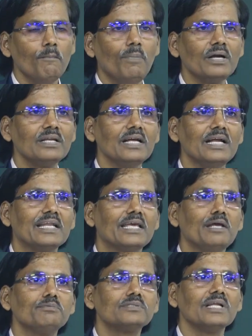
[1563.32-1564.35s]
but it
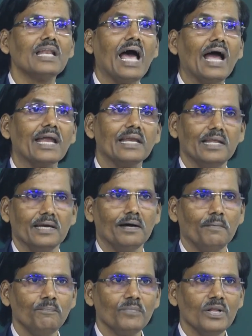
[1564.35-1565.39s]
gives an idea.
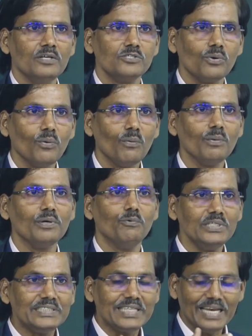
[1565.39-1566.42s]
So
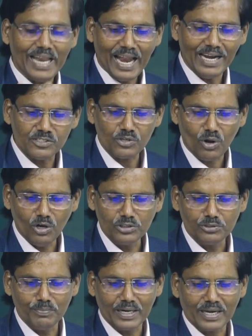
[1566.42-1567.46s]
which lands
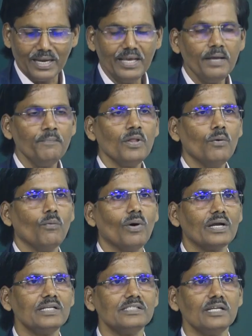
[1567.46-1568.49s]
ultimately,
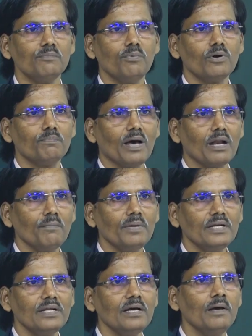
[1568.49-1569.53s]
what is input
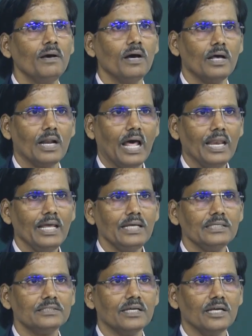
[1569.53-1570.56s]
parameter? Rayleigh
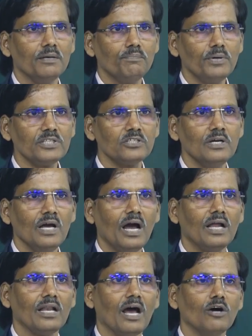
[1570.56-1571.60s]
is the input
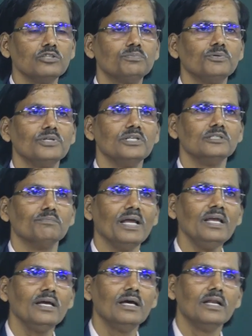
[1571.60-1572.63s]
and output is my
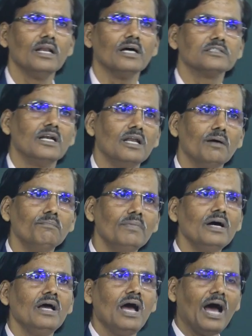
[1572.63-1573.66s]
Nusselt
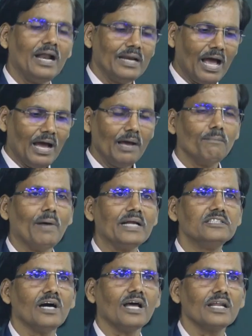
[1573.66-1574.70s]
number, and my
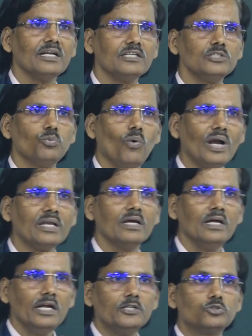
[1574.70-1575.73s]
target is what?
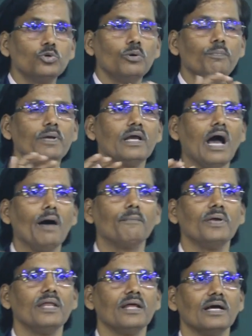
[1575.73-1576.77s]
It should be
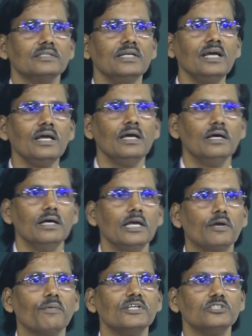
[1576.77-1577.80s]
appearing as a
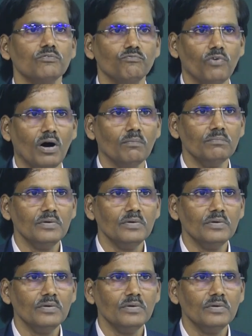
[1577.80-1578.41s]
equation form.